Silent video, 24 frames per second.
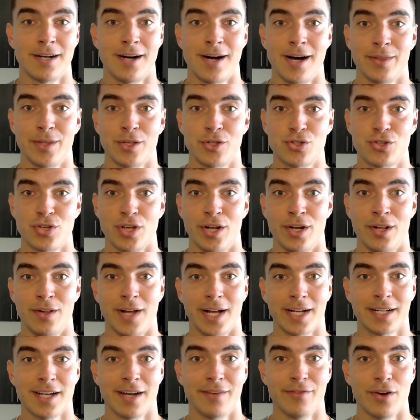On this channel,
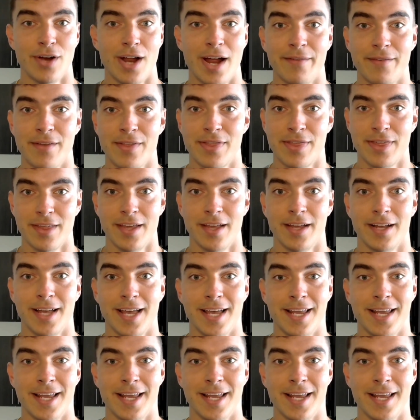I cover everything